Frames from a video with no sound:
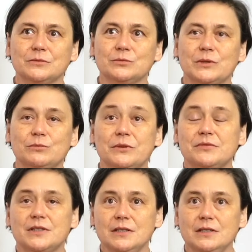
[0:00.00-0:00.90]

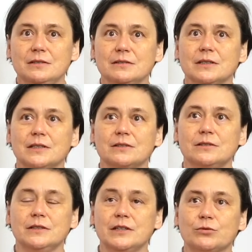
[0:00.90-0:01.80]
we've seen
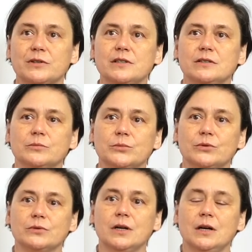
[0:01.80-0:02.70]
actually an increasing
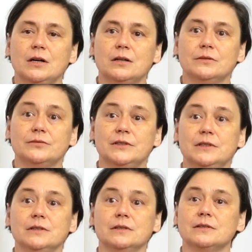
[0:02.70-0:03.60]
number of
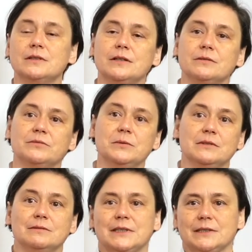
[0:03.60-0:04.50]
deals that have
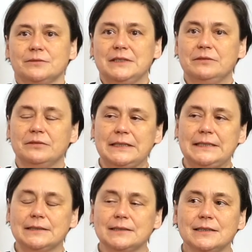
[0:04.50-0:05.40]
been kind of
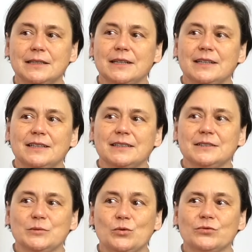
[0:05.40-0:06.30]
inflated
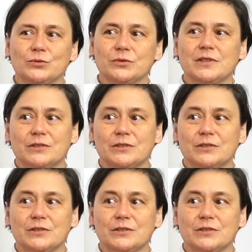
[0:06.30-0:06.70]
over their